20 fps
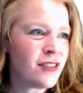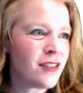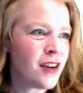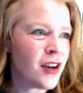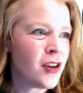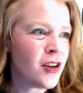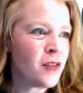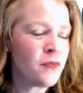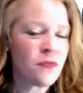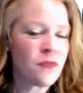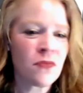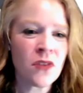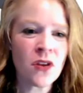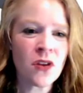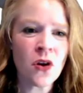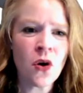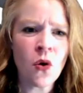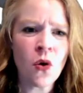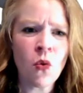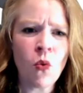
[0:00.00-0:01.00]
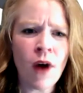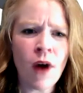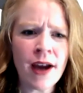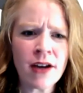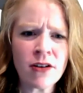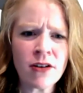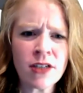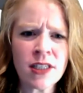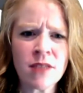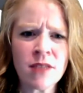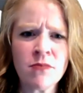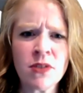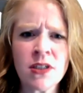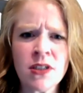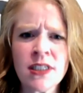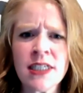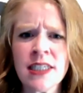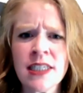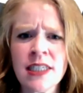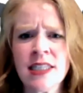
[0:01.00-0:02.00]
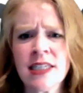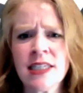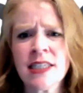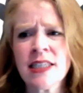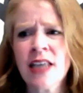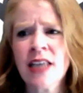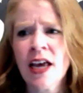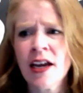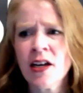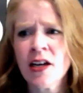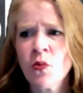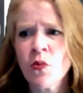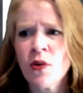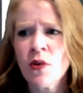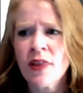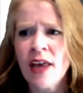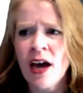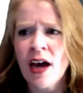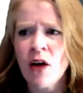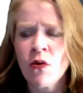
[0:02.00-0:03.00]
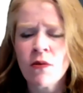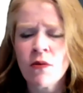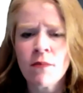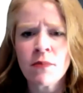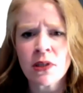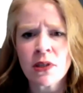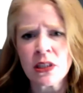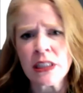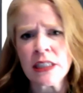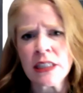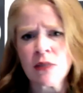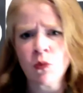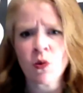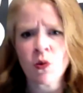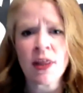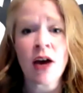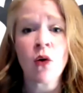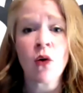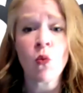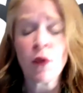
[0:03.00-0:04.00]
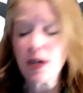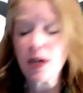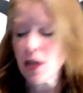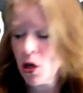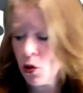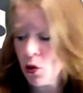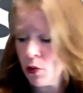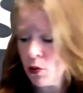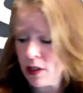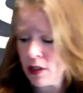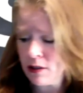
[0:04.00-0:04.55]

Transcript: Um, why are some buildings designed without build without windows?